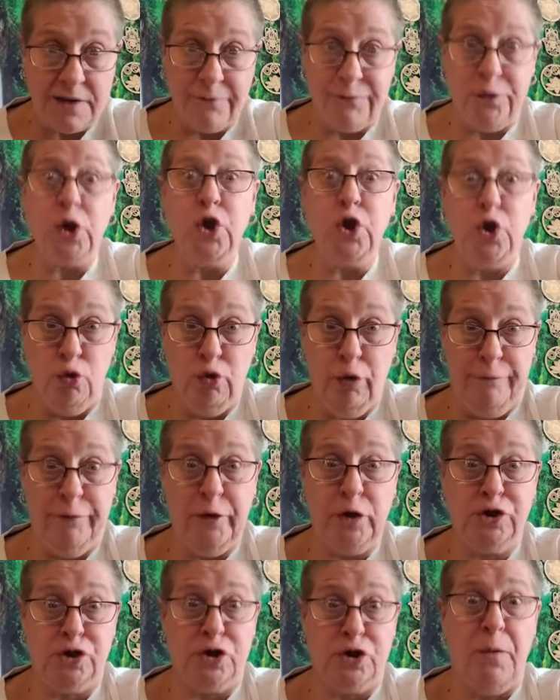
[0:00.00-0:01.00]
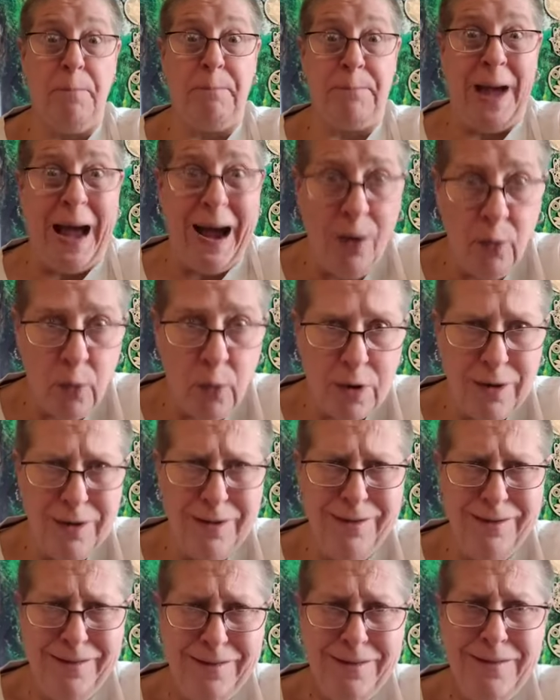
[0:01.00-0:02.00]
of the universal
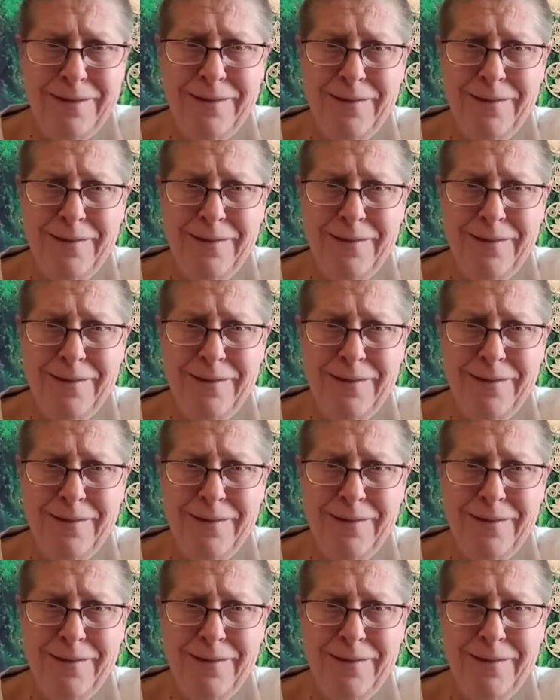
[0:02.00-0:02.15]
power